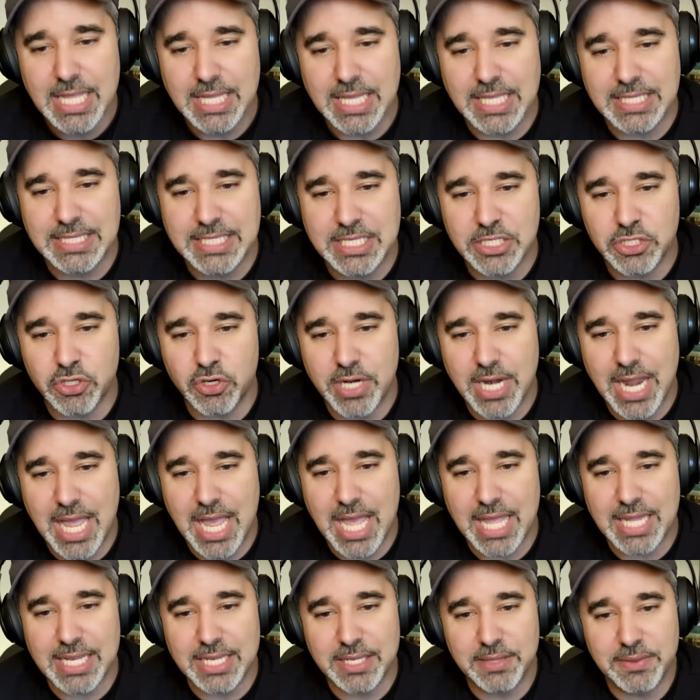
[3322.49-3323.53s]
like these are
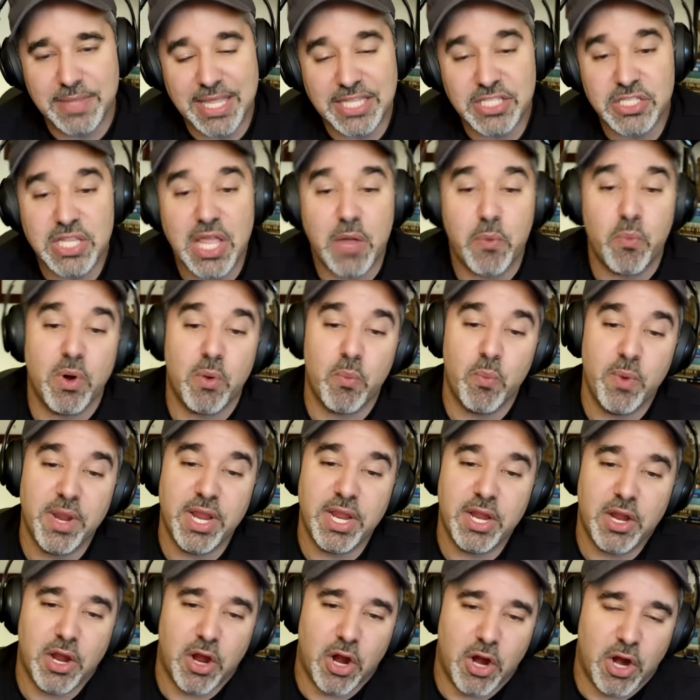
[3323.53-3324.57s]
not that's not what
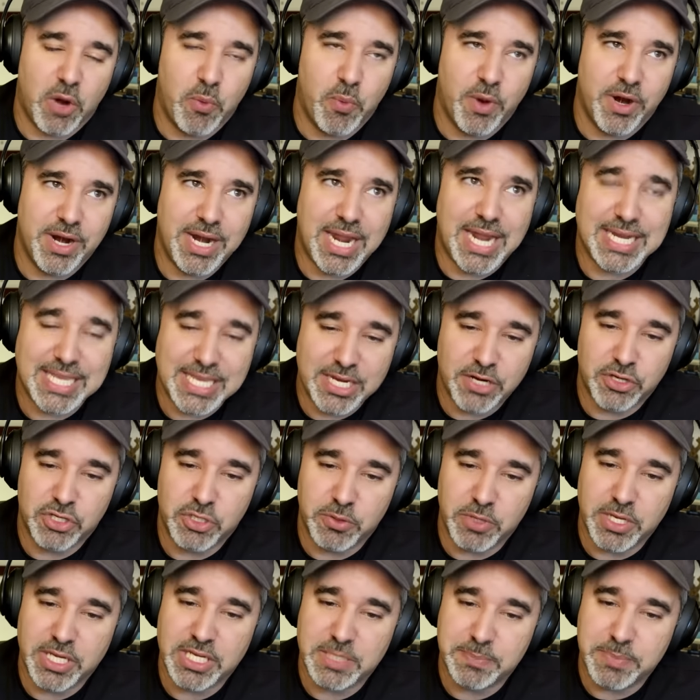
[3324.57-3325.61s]
we are we're not here
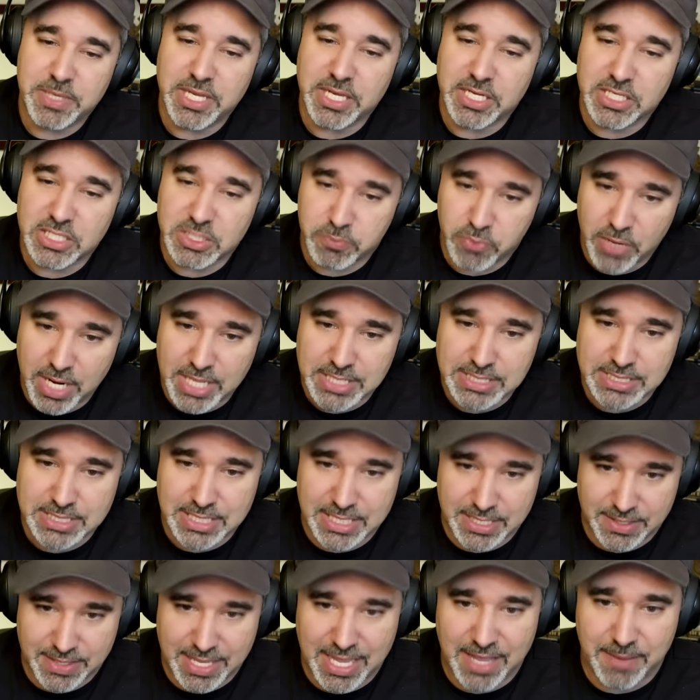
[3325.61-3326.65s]
to be expressed
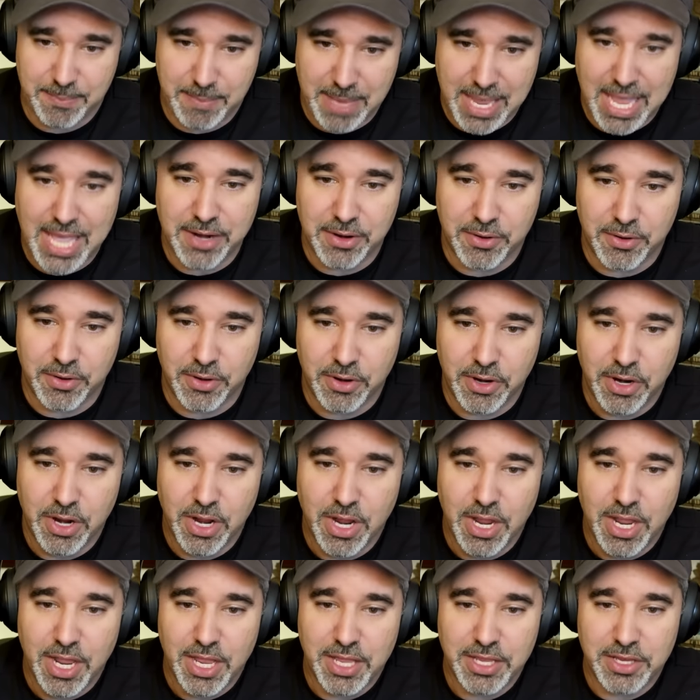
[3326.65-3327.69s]
in that manner
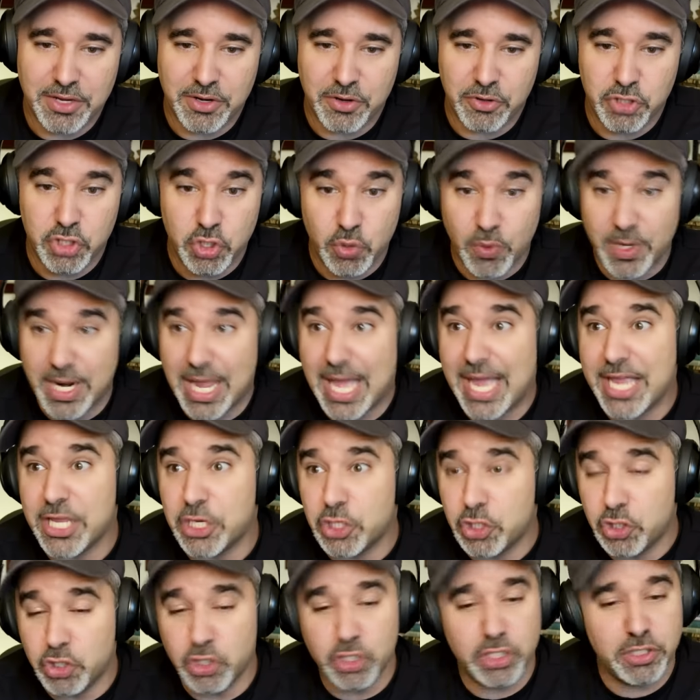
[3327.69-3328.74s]
you know you and i
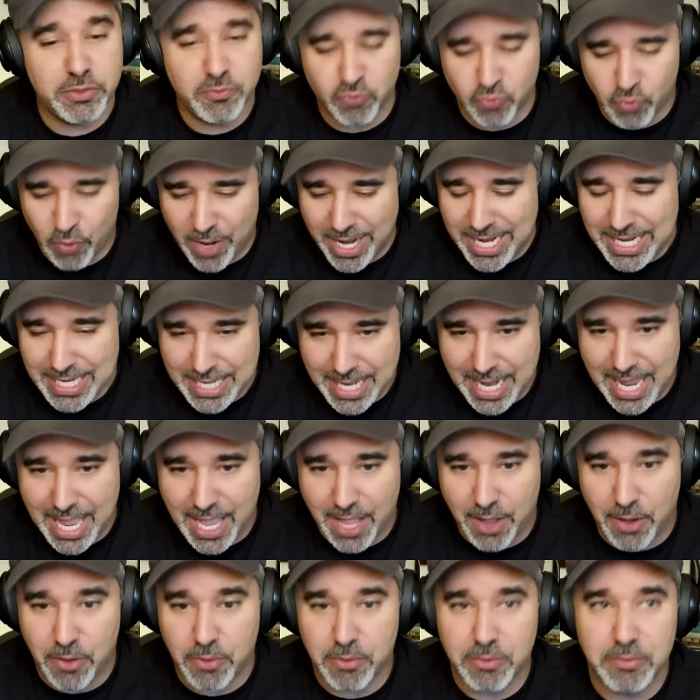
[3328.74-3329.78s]
could right
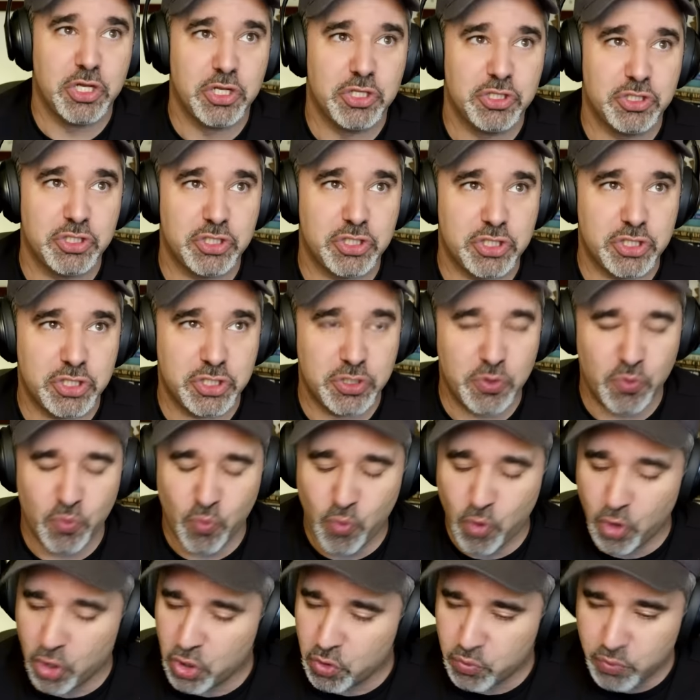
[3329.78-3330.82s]
now
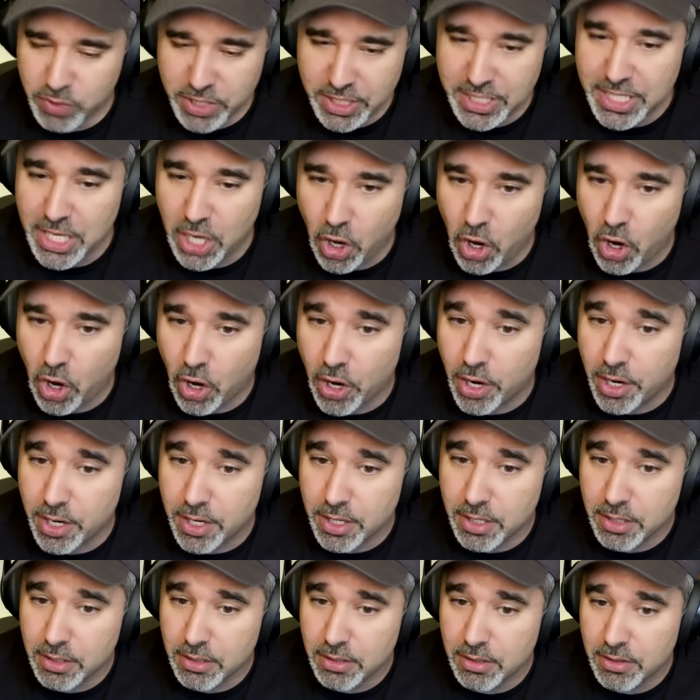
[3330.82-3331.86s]
work really hard
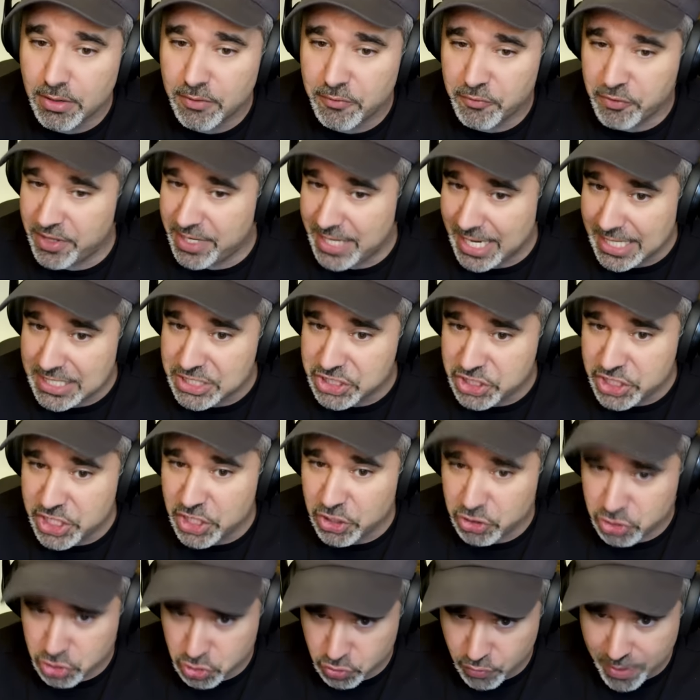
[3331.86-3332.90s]
for the next
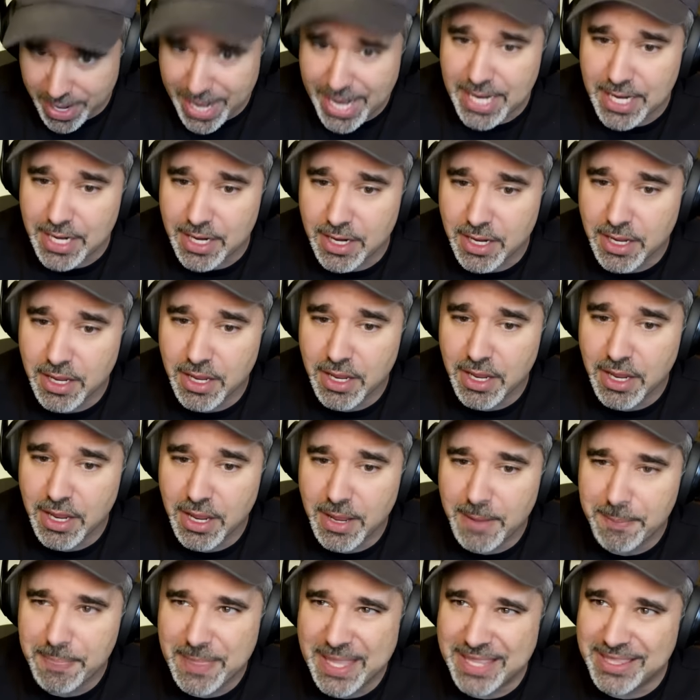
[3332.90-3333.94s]
year train
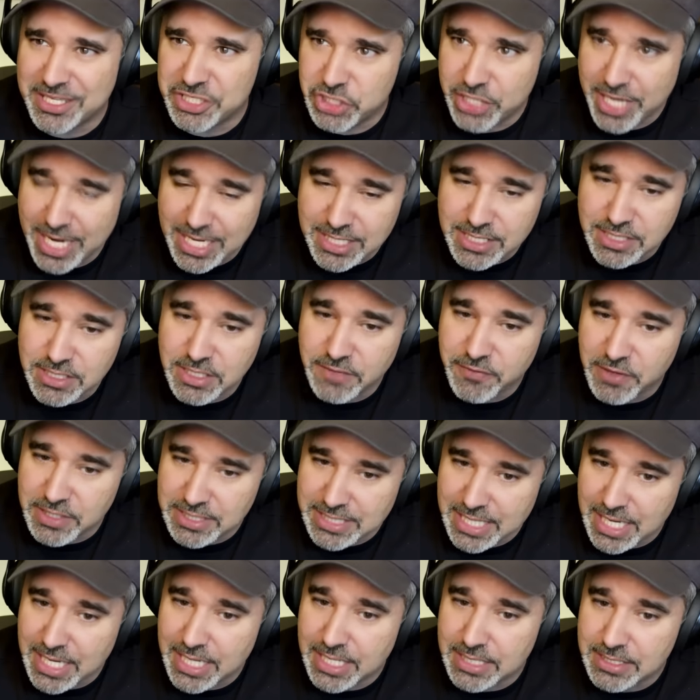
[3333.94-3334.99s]
and the chances of us
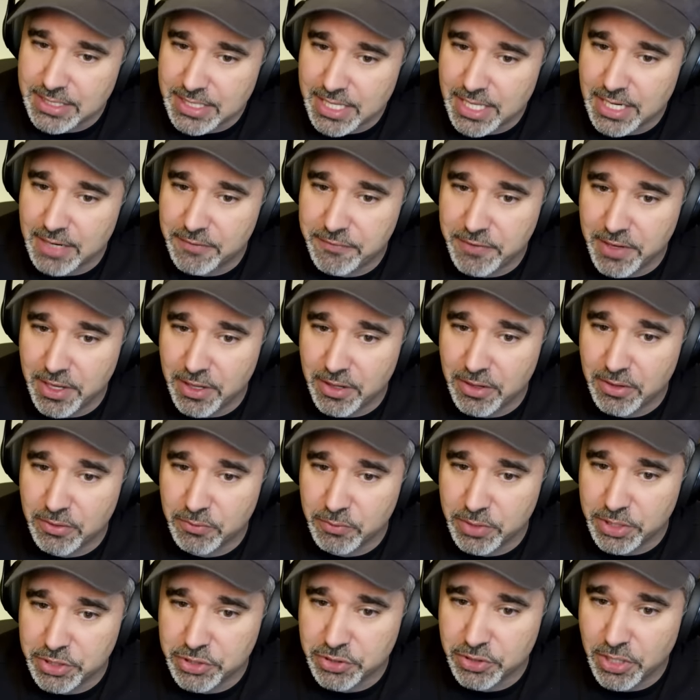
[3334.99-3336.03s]
getting into the NFL,
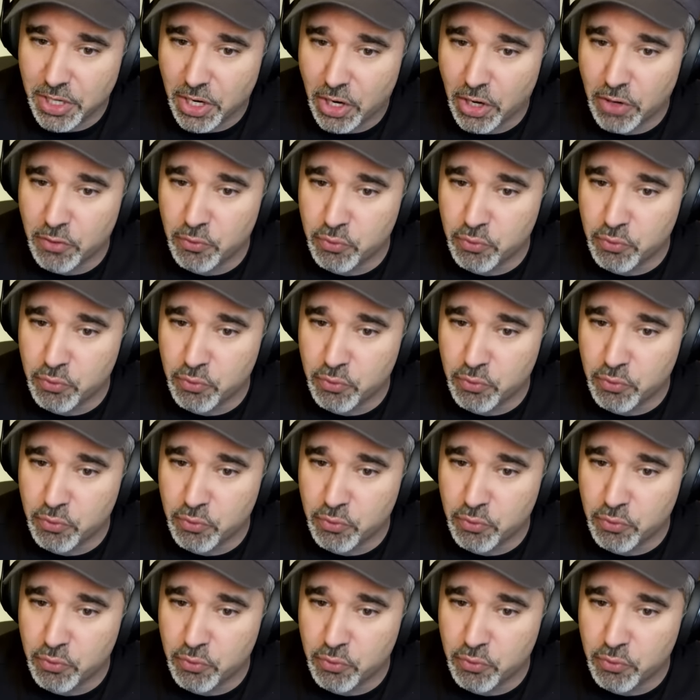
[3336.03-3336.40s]
Richard, are